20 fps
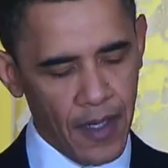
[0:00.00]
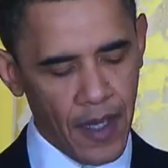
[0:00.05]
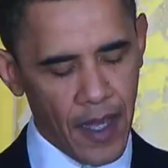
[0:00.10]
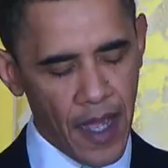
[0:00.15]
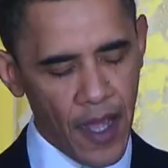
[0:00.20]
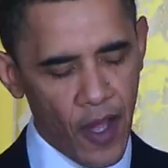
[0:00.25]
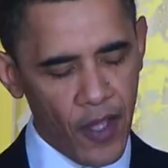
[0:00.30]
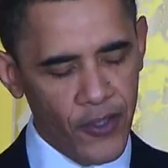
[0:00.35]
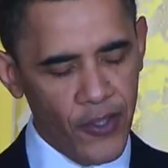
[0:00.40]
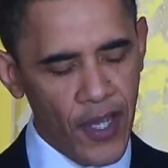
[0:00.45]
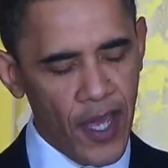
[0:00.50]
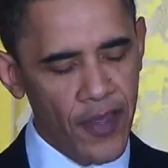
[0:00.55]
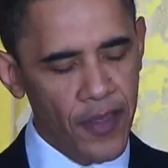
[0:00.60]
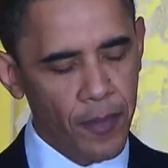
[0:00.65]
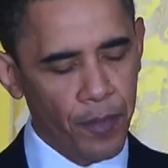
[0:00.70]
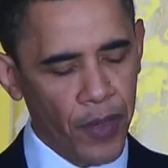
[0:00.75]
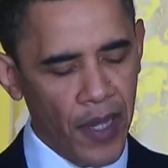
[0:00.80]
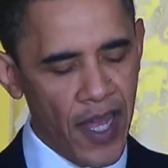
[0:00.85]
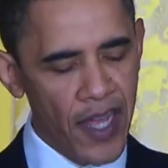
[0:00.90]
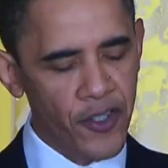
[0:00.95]
I also had
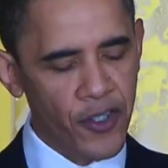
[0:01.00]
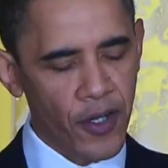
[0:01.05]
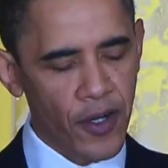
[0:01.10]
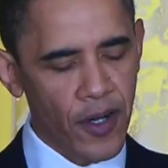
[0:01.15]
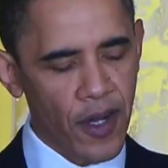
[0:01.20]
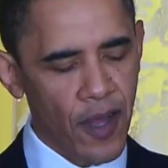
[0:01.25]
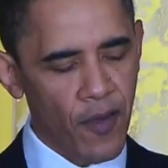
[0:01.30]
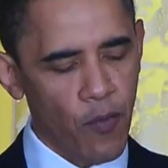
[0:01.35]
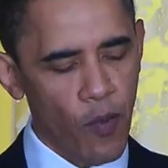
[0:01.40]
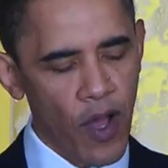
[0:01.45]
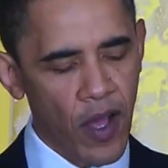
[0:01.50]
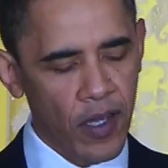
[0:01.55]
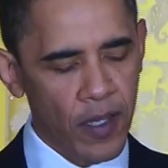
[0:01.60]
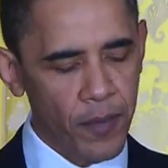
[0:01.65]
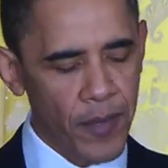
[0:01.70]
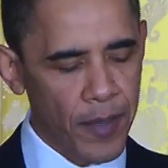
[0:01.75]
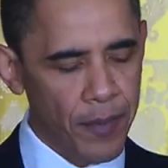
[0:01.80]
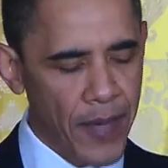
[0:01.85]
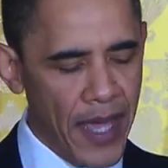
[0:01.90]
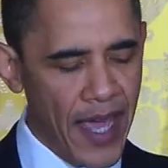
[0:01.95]
the pleasure of
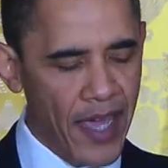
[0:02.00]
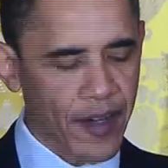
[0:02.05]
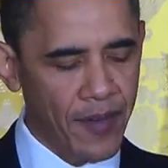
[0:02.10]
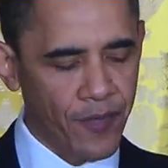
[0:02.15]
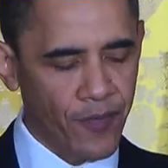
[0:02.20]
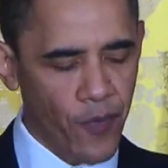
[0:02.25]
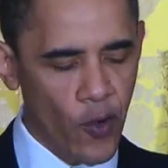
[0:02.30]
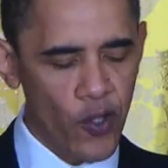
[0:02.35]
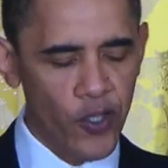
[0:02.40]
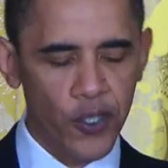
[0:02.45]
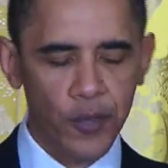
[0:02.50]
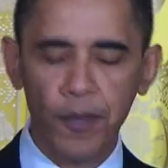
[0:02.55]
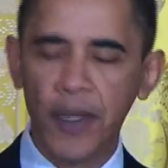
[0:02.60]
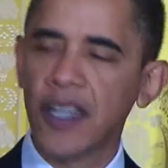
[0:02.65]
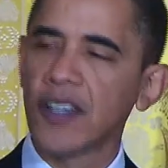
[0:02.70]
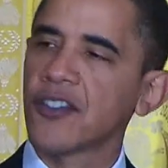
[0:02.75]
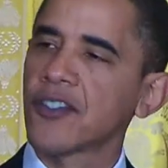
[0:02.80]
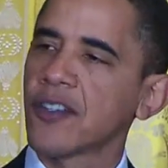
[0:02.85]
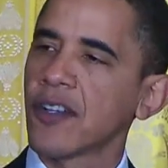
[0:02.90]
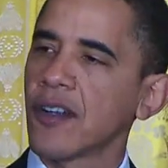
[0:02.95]
welcoming back First
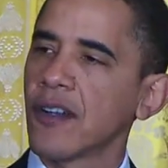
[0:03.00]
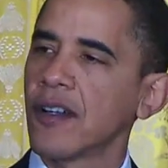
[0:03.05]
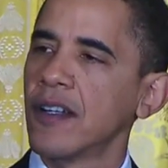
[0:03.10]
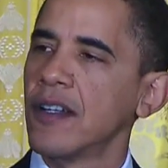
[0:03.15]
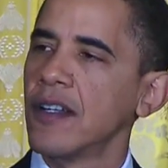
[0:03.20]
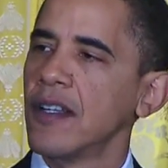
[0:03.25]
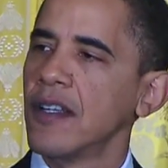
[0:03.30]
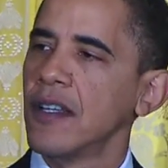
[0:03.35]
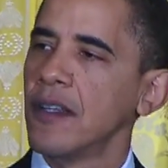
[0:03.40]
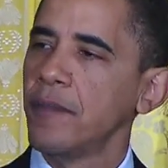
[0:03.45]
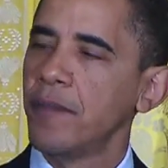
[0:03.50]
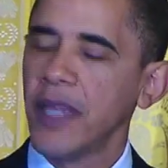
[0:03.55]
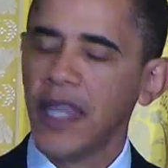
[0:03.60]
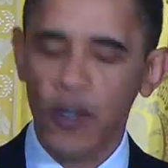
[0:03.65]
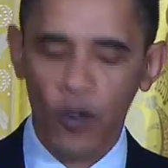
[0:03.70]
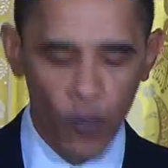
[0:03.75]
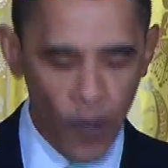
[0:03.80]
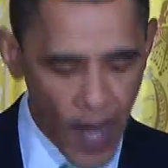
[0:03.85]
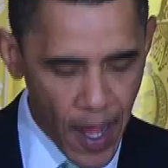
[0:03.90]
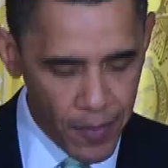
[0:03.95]
Minister
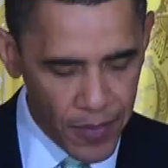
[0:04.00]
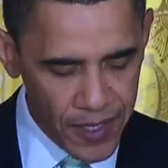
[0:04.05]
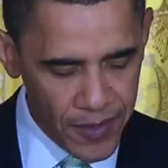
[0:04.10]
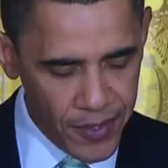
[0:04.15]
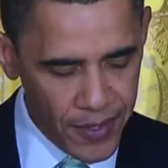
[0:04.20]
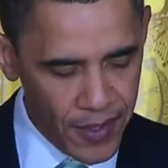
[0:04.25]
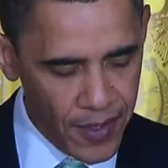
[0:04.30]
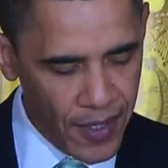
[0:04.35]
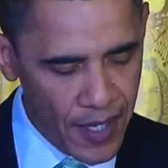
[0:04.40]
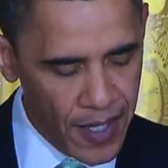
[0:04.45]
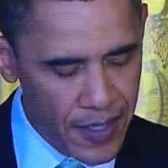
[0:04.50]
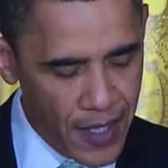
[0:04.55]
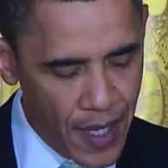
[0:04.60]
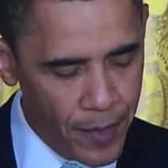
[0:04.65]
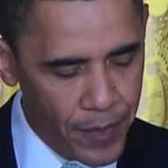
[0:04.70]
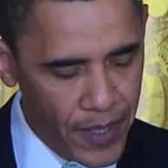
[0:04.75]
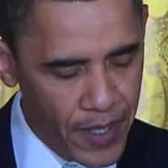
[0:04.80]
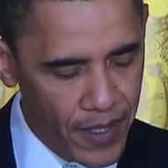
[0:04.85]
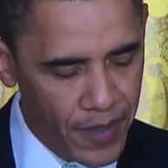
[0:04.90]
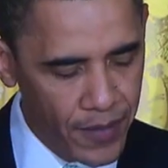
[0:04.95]
Peter Robinson and
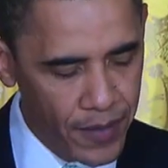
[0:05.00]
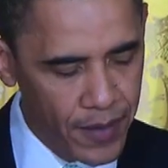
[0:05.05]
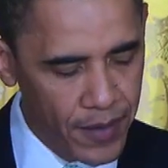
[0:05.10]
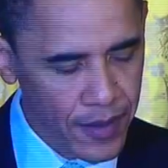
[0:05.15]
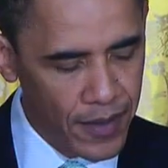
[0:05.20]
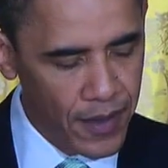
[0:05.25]
Deputy